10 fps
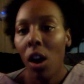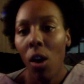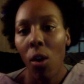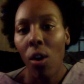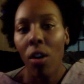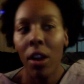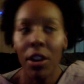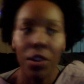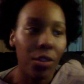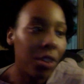or
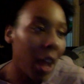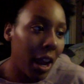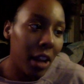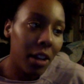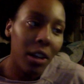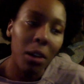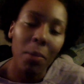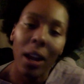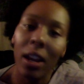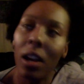entertained
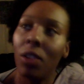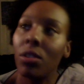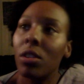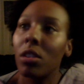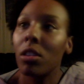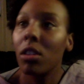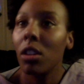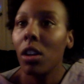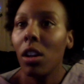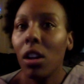anybody else,
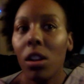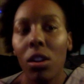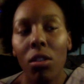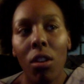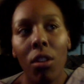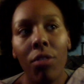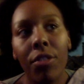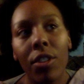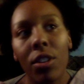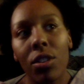
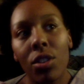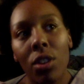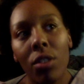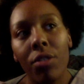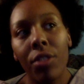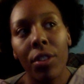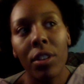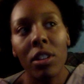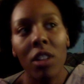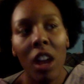for
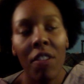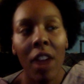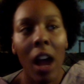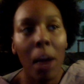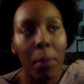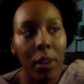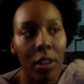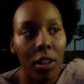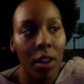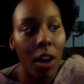this to have
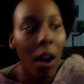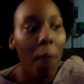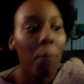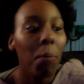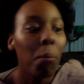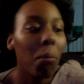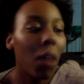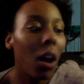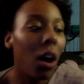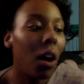happened,
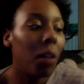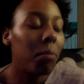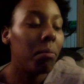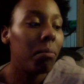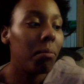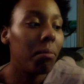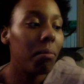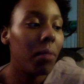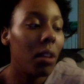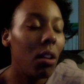um,
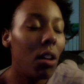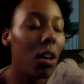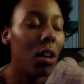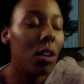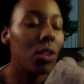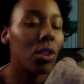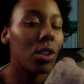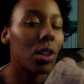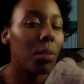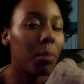is
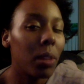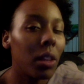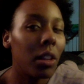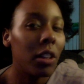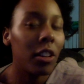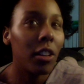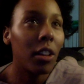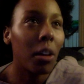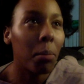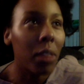just
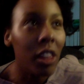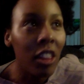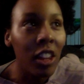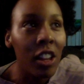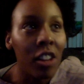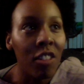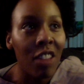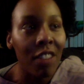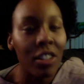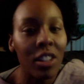completely
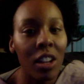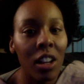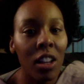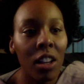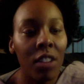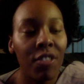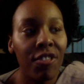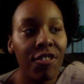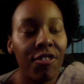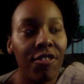devastating. It
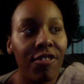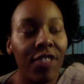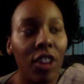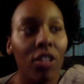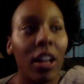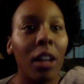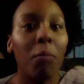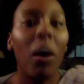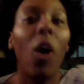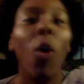felt like
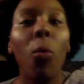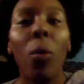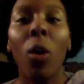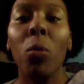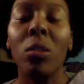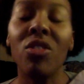my whole world was